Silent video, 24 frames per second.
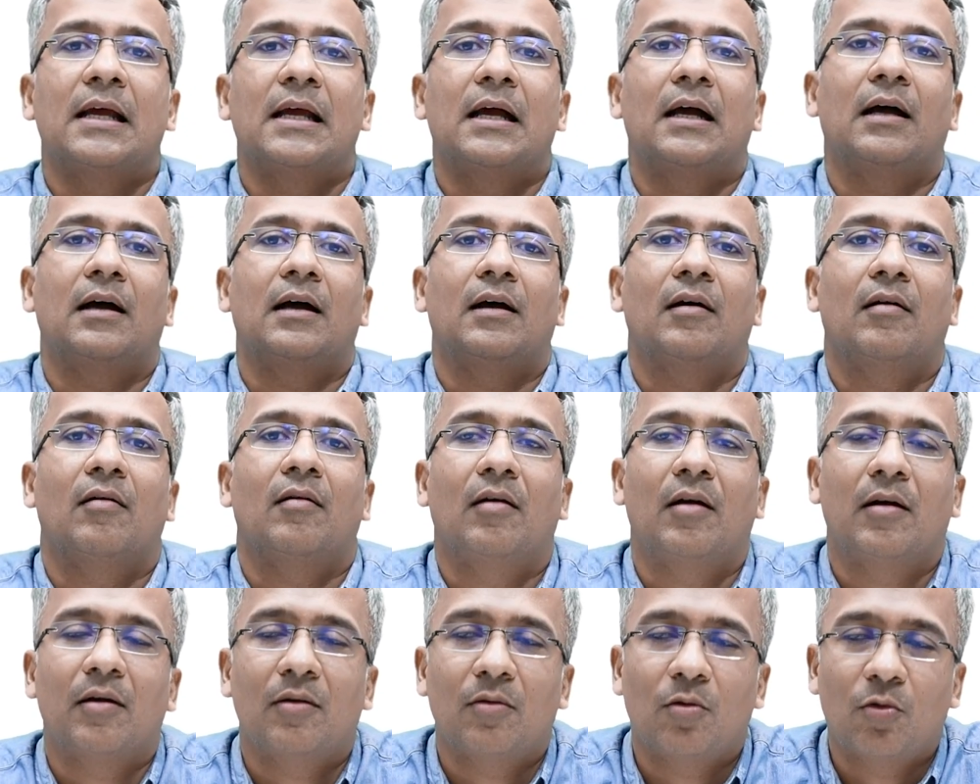
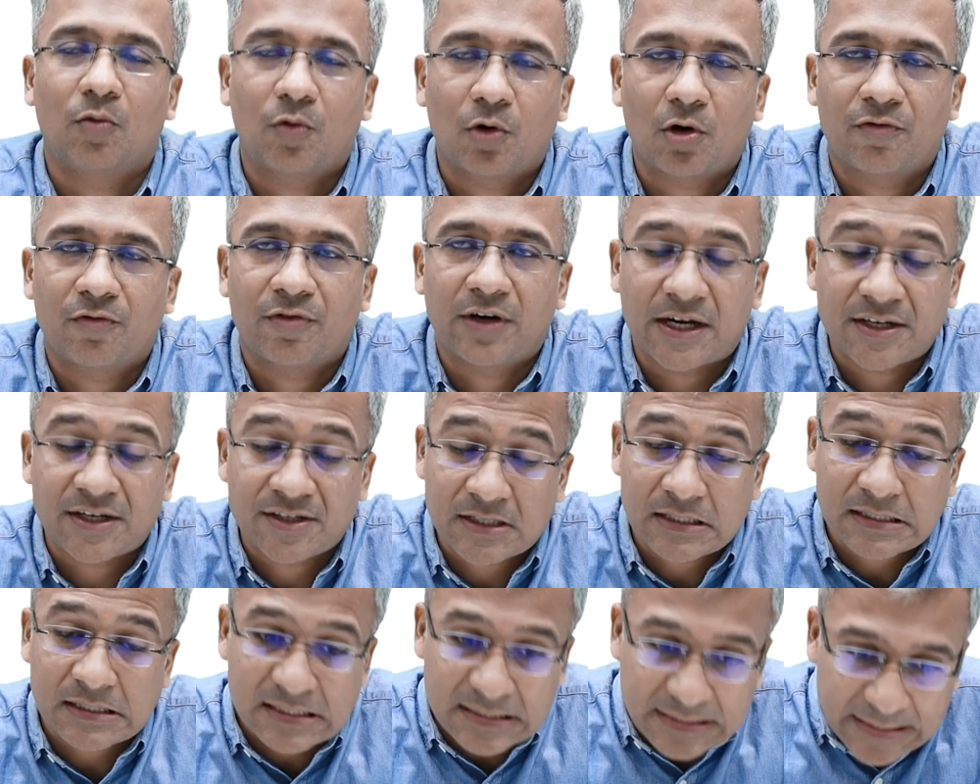overall
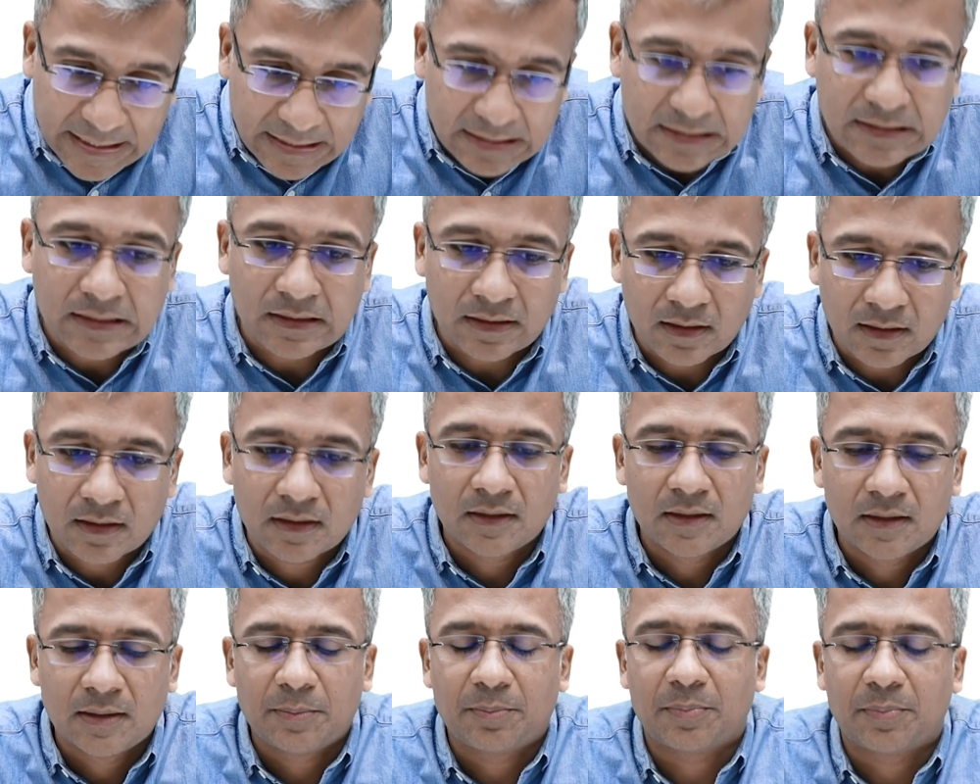financial sector
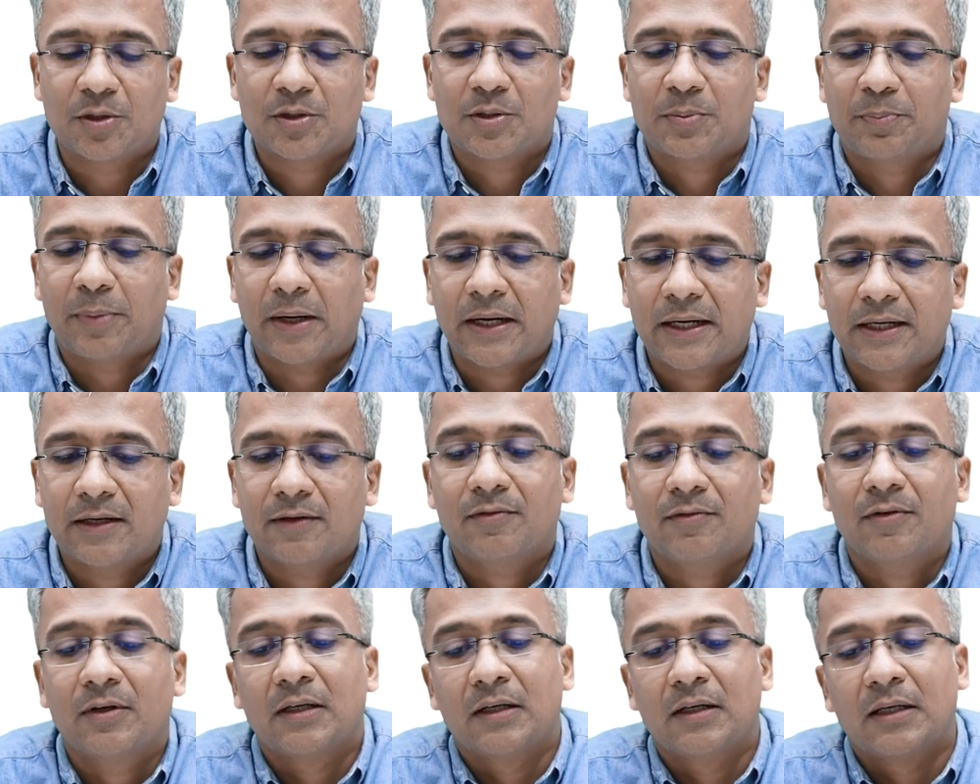perspective,
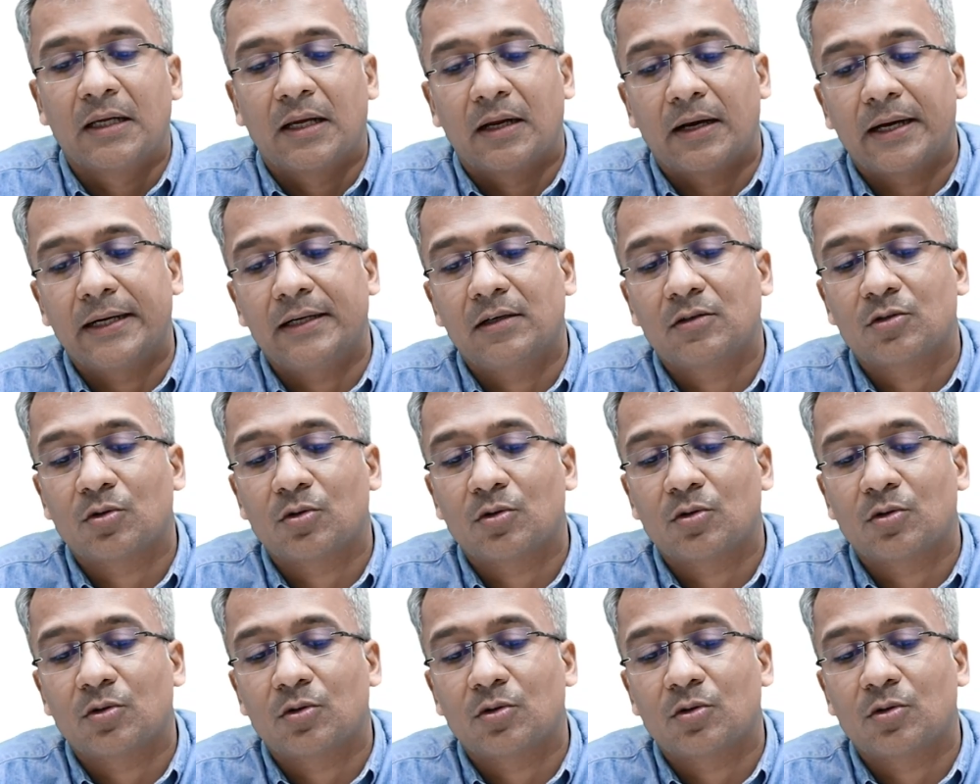right?